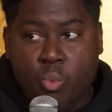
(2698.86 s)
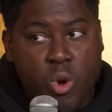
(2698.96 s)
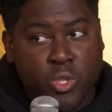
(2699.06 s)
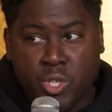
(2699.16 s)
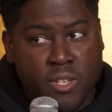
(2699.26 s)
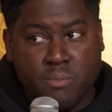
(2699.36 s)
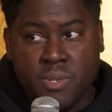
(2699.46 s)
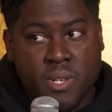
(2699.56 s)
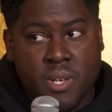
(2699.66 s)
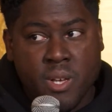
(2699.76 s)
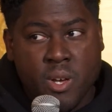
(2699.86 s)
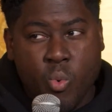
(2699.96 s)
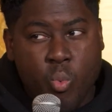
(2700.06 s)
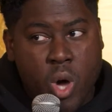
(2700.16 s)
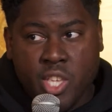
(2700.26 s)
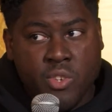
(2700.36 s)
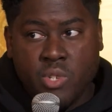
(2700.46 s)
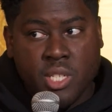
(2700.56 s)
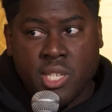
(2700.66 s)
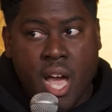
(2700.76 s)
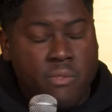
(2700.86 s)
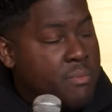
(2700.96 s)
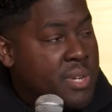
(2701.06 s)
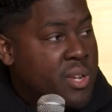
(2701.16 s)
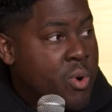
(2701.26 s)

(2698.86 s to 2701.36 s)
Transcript: worship what you desire for me to